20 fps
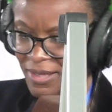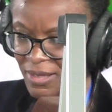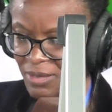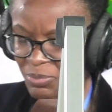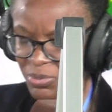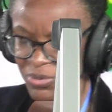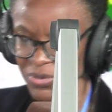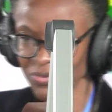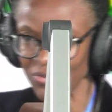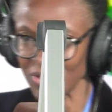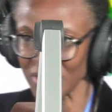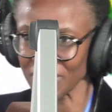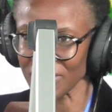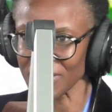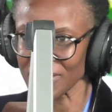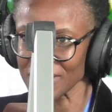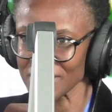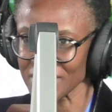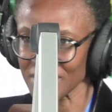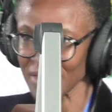proving
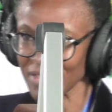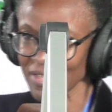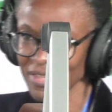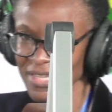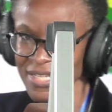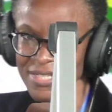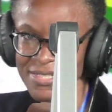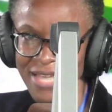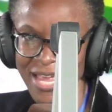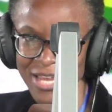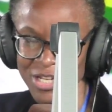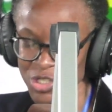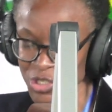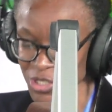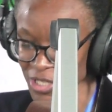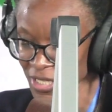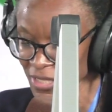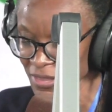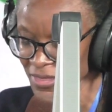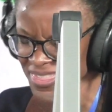that there's
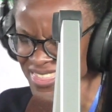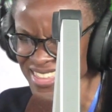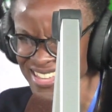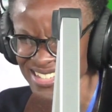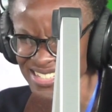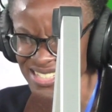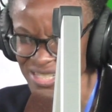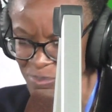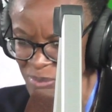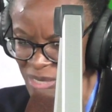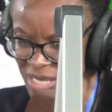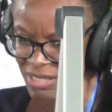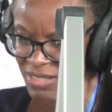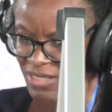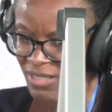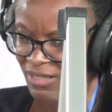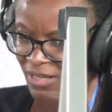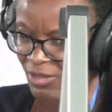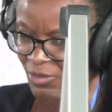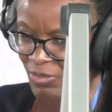actually things
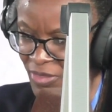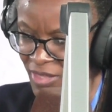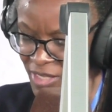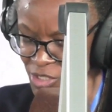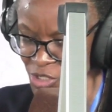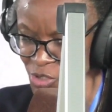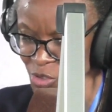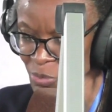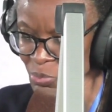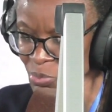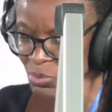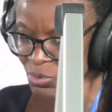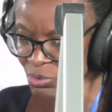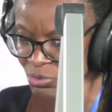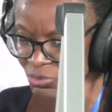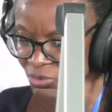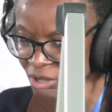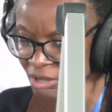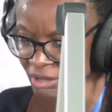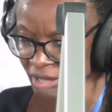being done out there to
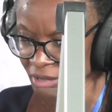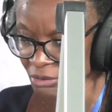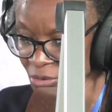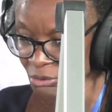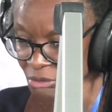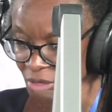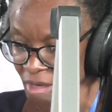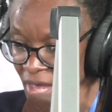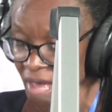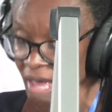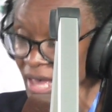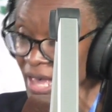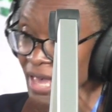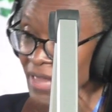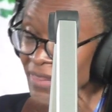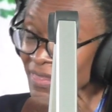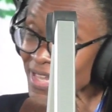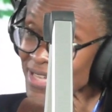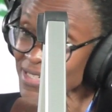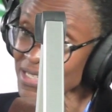improve our health.
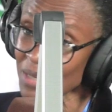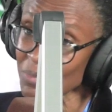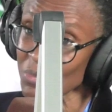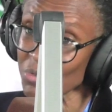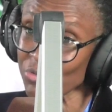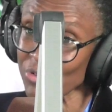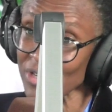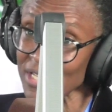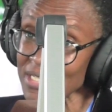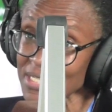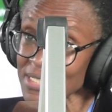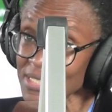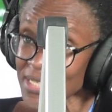And that, I'm afraid, is